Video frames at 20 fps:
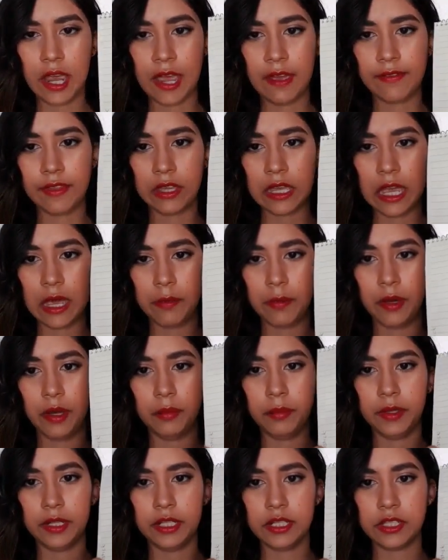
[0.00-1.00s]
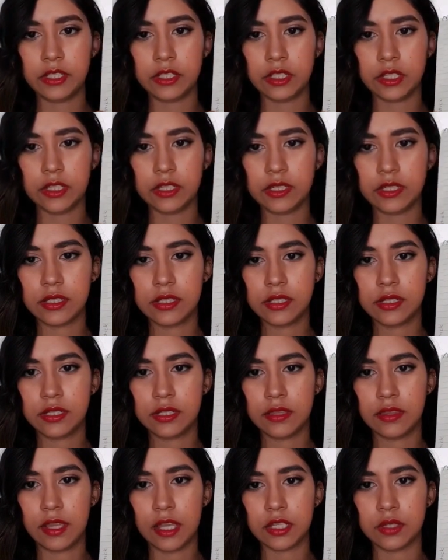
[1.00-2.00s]
I have the cap on, but it's
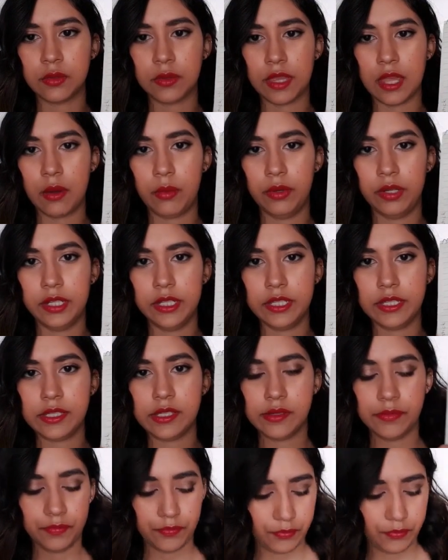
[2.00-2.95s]
just, that's where that one is.